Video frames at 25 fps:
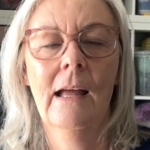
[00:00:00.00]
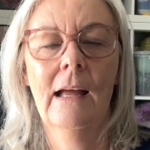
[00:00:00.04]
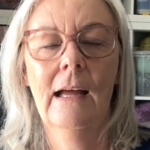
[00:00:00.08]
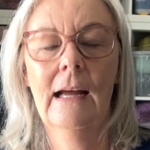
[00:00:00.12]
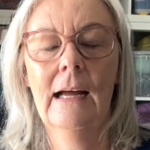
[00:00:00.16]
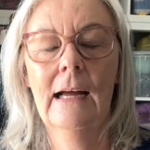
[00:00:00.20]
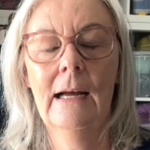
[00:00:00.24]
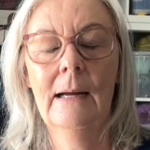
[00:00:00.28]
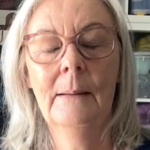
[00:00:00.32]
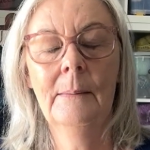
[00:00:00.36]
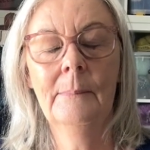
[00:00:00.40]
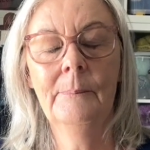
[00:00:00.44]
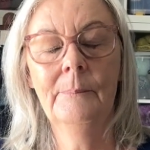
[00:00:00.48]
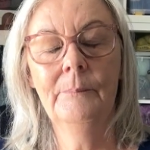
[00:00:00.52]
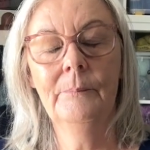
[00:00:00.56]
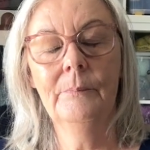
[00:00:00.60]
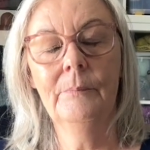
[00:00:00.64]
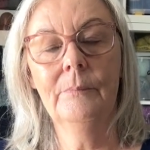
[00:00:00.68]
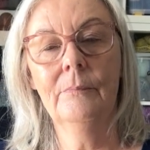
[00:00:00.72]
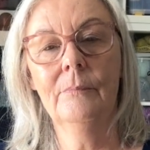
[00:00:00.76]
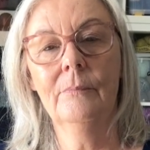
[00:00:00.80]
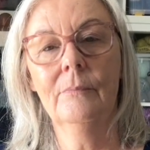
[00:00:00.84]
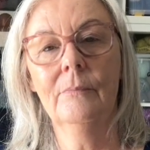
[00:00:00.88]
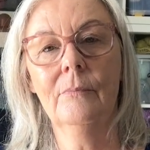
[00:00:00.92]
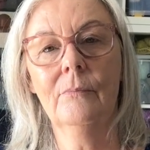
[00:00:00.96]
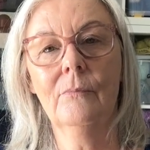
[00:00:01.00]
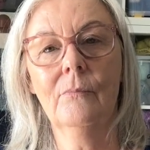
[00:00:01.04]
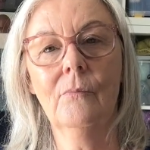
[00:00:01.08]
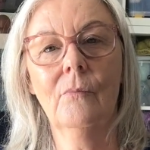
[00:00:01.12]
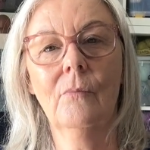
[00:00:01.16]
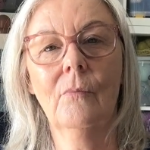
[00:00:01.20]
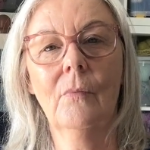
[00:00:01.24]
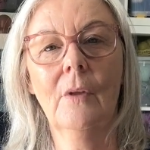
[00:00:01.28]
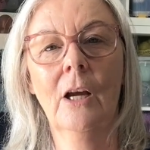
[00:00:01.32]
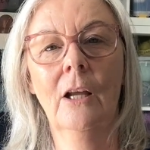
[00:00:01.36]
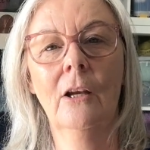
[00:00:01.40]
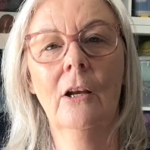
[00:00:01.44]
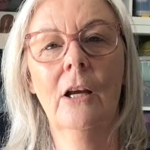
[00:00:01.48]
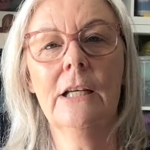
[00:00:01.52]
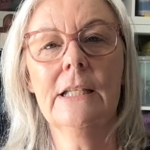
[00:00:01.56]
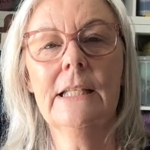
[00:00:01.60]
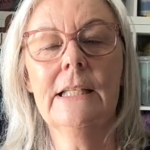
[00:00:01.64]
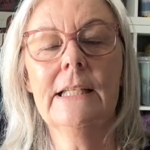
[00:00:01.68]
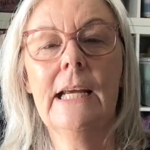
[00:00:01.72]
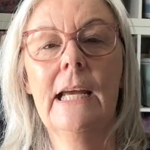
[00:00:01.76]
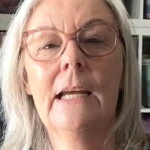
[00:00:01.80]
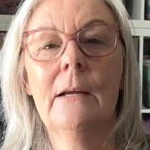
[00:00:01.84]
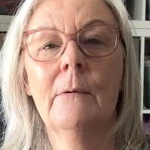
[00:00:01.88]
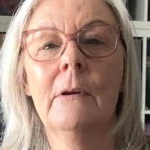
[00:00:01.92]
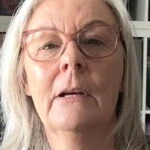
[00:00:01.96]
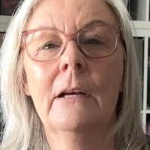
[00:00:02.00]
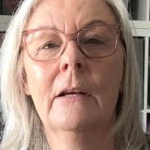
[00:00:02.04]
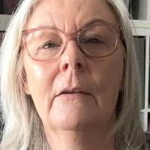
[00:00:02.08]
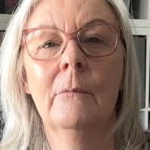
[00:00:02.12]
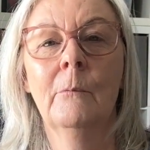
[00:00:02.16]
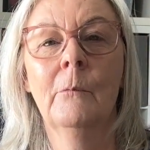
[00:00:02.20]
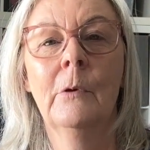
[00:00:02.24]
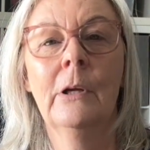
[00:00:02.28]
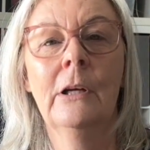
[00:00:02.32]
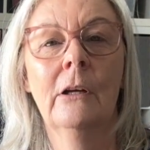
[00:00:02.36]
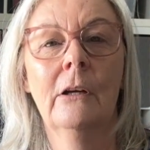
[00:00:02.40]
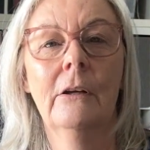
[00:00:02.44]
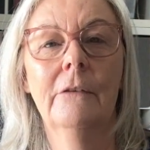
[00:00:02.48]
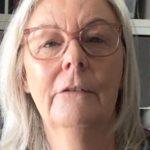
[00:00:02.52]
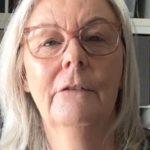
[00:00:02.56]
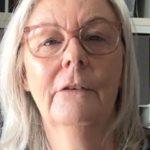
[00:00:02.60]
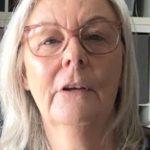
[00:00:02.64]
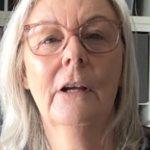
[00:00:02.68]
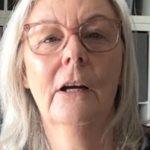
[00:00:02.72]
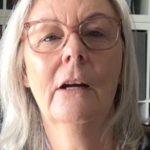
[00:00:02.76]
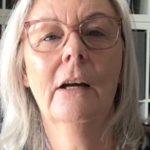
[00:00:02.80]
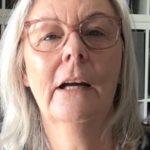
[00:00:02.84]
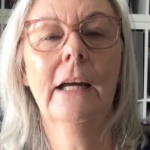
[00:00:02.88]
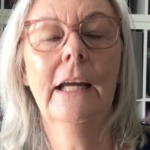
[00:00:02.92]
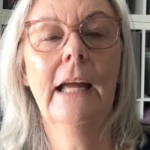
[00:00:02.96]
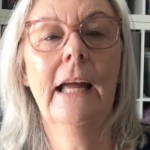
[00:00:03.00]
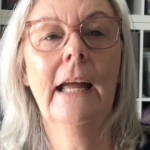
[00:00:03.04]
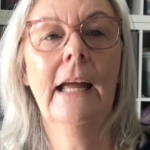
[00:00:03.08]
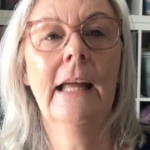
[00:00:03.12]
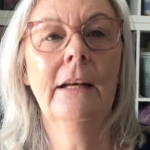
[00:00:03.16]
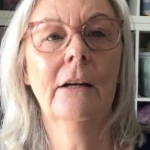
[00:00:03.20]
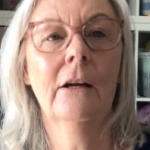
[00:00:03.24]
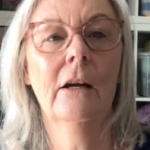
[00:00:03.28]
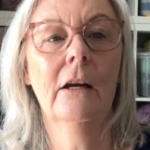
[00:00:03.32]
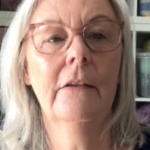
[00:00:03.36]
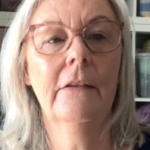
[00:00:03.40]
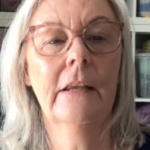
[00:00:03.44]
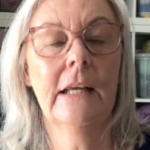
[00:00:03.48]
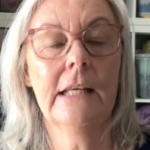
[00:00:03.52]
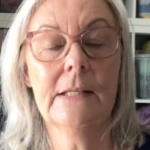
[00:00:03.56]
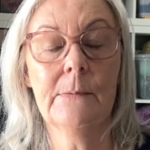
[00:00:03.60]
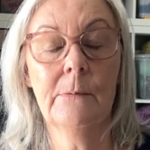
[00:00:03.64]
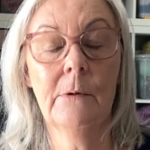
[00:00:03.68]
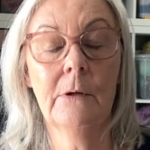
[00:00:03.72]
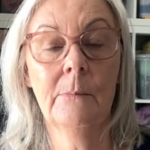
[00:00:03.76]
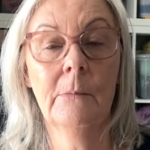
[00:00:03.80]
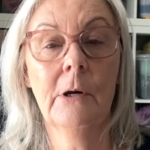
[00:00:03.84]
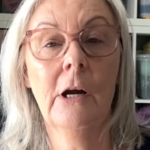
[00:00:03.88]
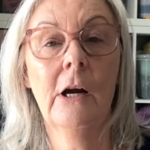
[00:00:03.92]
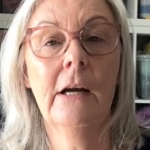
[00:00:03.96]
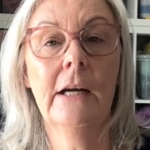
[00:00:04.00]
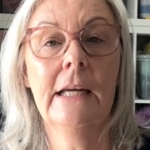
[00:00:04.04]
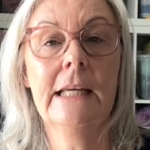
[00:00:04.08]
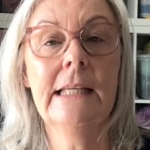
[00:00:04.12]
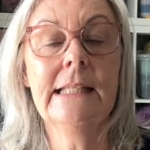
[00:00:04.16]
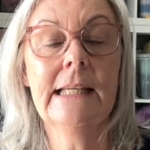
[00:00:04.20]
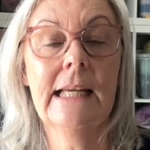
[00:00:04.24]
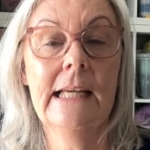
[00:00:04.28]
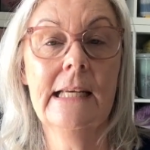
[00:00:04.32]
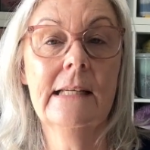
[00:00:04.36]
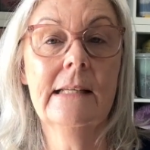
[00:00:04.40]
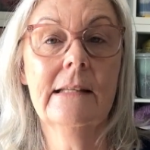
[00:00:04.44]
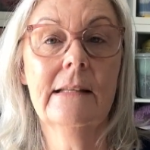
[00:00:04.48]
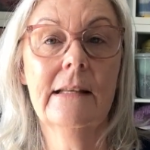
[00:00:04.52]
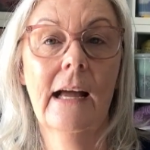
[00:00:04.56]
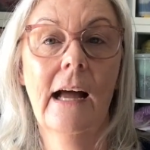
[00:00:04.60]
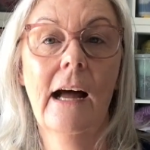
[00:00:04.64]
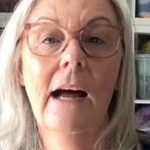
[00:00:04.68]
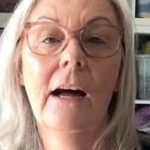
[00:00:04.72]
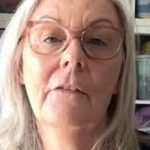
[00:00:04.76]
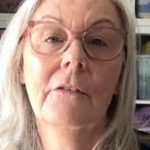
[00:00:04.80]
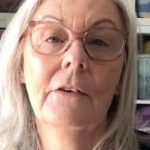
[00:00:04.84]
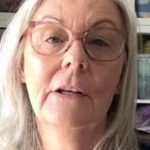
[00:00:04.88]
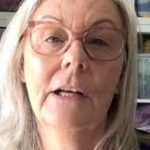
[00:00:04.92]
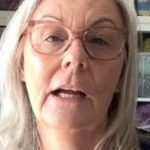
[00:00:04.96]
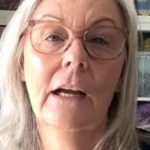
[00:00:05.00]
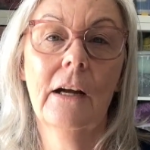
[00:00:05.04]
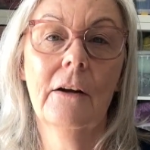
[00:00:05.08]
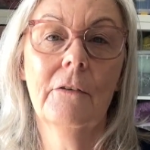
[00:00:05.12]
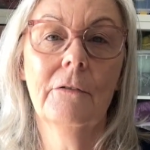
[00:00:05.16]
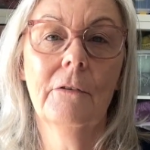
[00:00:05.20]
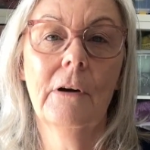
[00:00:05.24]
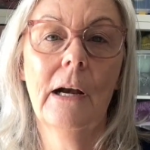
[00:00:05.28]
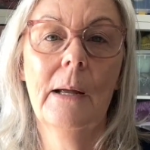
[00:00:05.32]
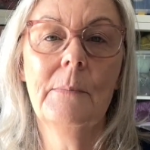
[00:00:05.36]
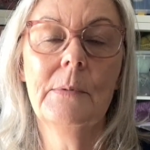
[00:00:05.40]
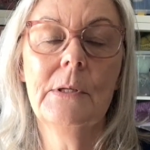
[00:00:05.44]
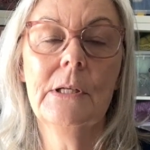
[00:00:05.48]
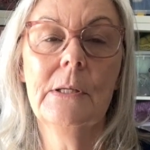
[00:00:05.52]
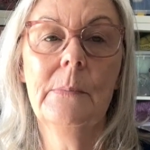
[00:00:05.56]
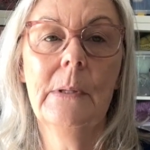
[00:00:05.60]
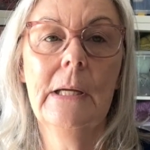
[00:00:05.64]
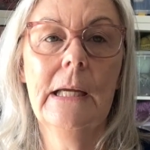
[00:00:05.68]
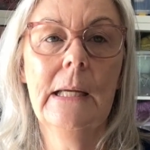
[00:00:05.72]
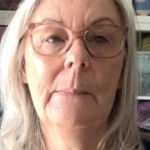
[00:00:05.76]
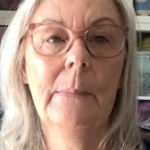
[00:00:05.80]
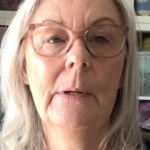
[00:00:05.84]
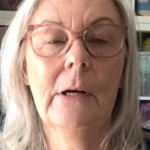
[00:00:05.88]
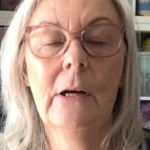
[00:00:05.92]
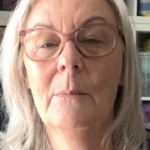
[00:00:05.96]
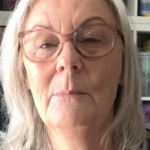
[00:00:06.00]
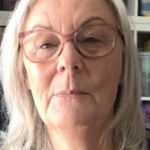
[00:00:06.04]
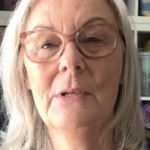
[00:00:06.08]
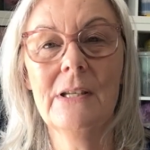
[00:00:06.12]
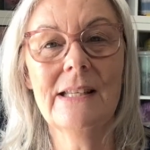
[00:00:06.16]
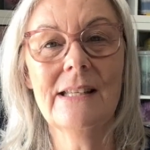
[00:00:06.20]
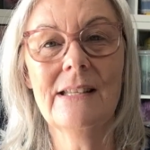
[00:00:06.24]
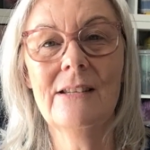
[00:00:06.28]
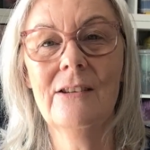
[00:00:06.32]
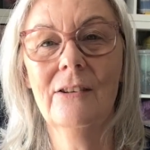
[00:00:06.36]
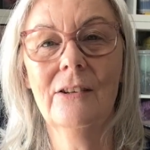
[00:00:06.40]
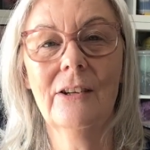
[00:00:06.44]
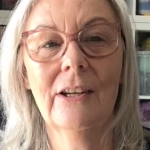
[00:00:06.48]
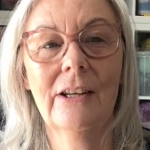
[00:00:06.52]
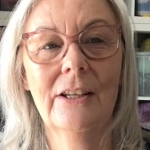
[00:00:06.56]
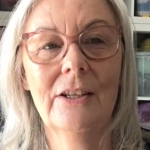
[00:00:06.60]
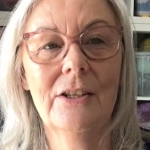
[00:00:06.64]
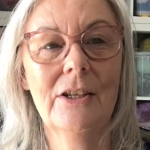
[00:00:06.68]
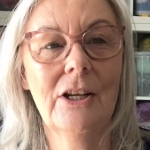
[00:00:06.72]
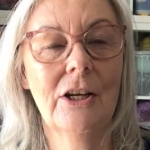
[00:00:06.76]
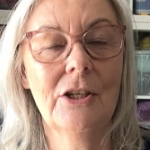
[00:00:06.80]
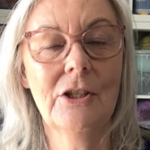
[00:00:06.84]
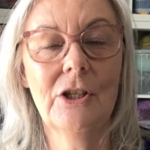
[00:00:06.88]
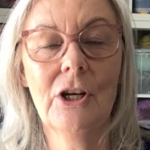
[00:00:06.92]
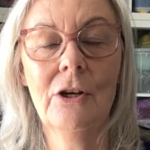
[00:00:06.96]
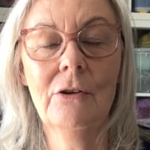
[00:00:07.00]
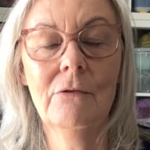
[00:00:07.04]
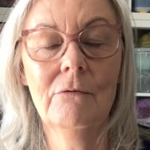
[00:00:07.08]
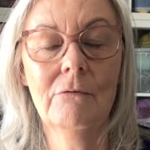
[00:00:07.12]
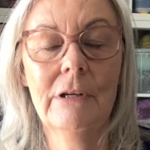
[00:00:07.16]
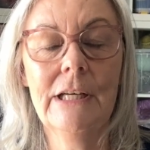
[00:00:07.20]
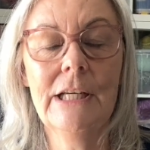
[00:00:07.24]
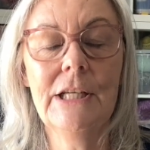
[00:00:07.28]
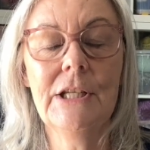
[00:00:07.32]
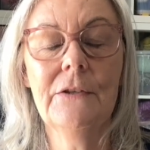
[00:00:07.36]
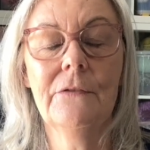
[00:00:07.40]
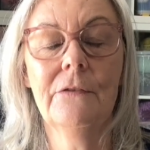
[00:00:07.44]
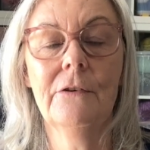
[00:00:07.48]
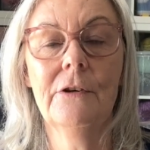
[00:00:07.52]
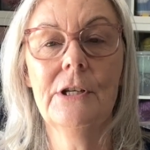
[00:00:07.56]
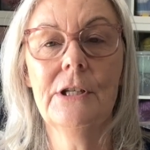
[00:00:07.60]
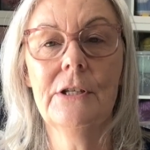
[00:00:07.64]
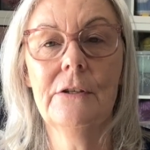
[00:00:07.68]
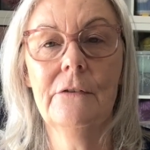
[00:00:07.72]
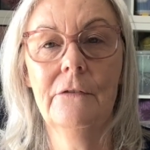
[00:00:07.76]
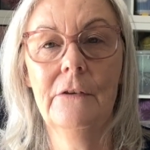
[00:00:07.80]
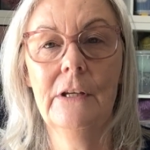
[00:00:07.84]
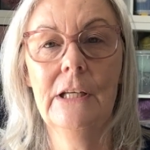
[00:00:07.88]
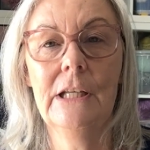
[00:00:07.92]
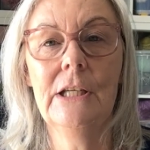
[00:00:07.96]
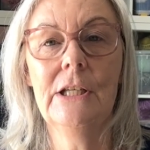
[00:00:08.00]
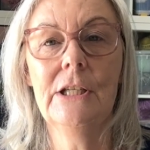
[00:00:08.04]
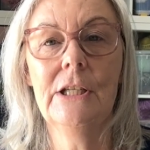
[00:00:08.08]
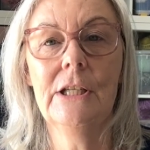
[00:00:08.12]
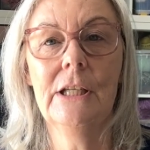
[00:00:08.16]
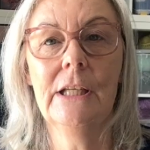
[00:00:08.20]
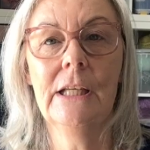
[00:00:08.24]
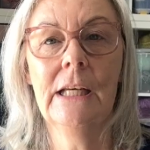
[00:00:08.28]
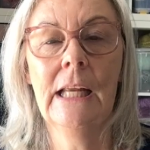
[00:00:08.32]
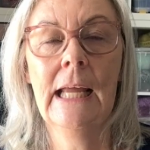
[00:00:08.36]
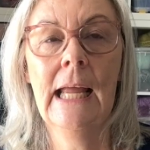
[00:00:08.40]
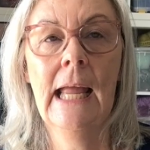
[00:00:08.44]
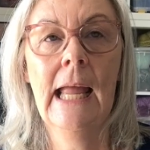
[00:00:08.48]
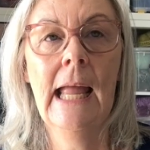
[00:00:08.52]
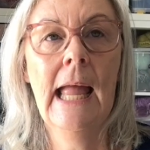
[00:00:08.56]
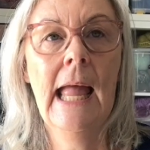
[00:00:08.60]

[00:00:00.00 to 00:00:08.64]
I like to take one when I fly, and that's what I intended the half and half wrap to be, but I'm just not going to, I don't reach for it to finish it,